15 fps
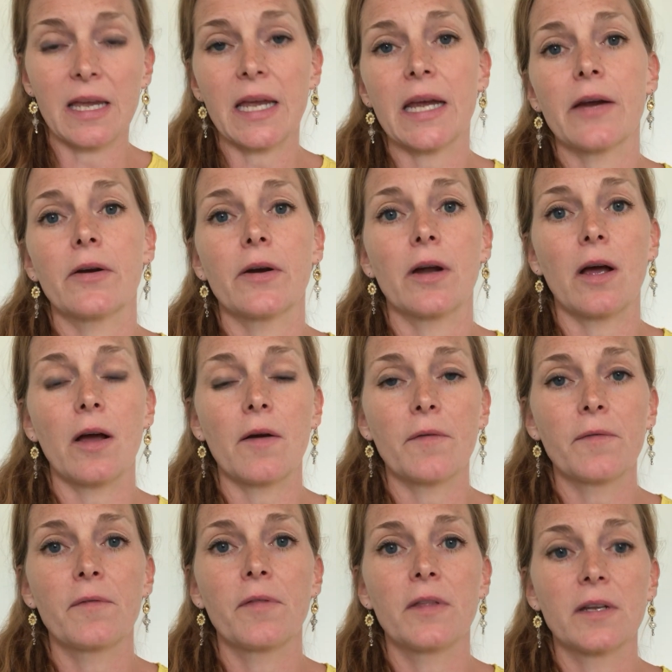care
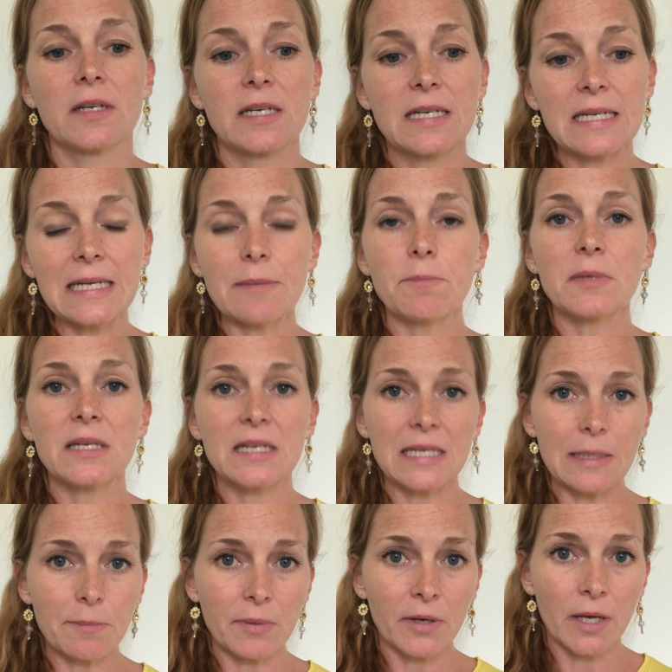of the
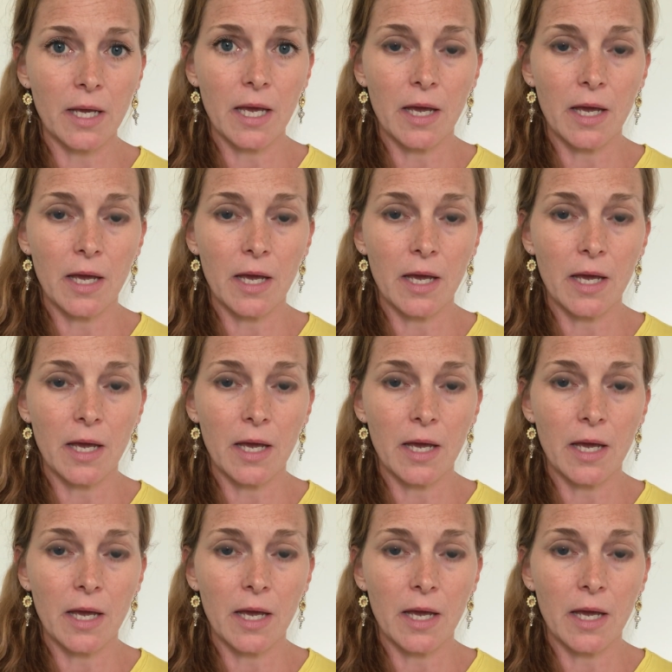deep